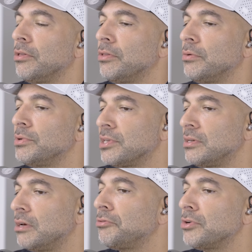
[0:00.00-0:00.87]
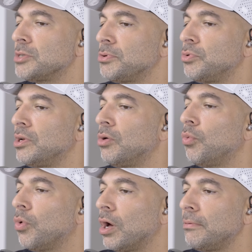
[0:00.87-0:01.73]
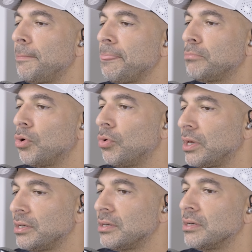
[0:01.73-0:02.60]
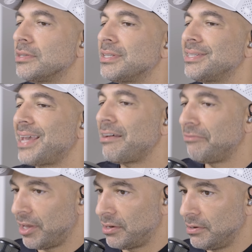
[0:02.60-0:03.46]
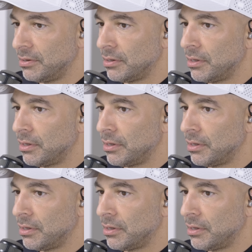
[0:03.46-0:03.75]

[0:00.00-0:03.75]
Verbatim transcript: it was the difference between a 1.7